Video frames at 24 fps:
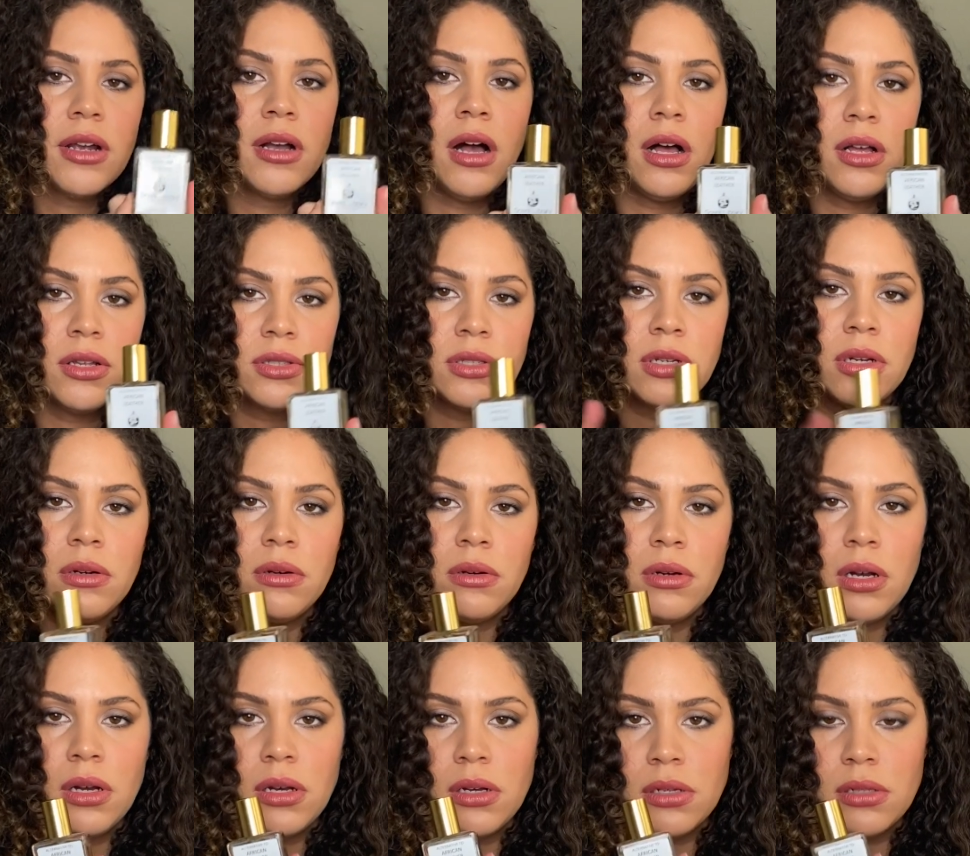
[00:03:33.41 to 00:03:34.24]

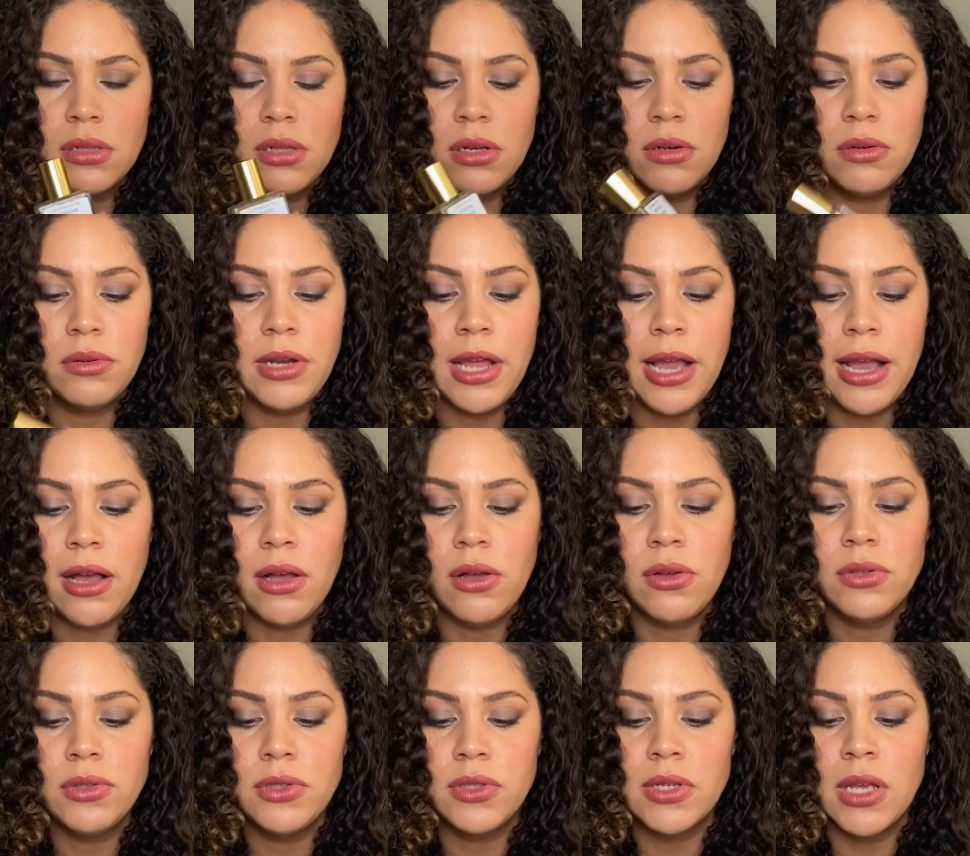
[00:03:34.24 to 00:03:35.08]
also a clone
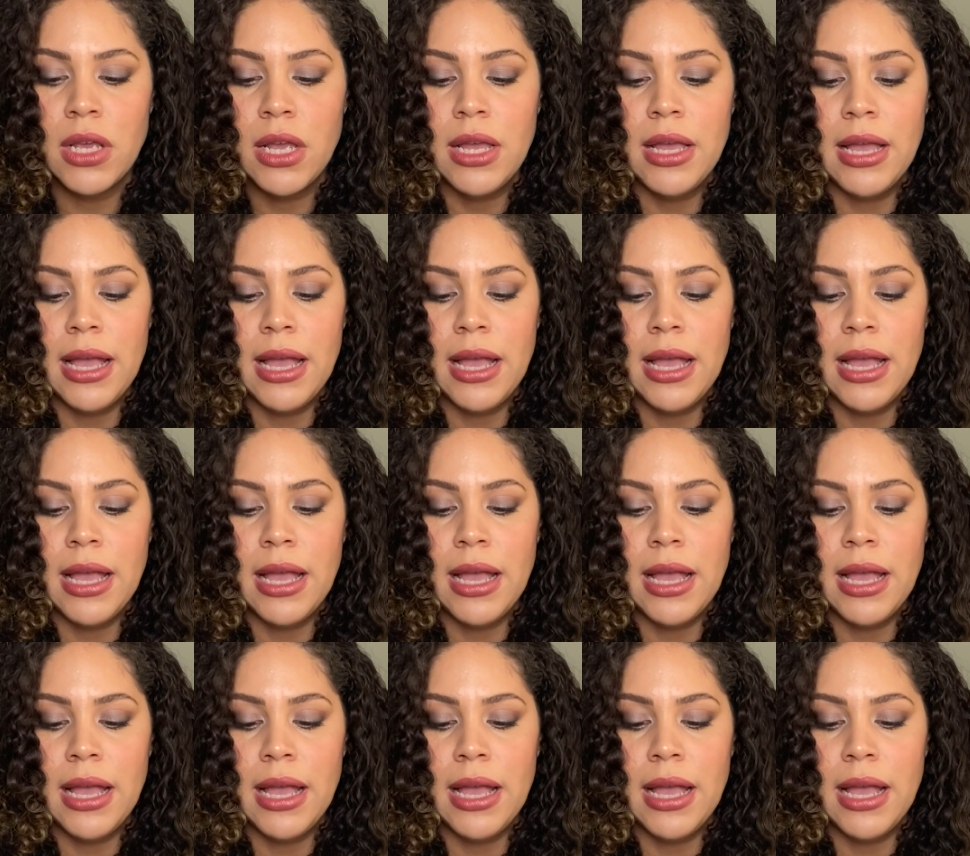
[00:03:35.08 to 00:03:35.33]
house.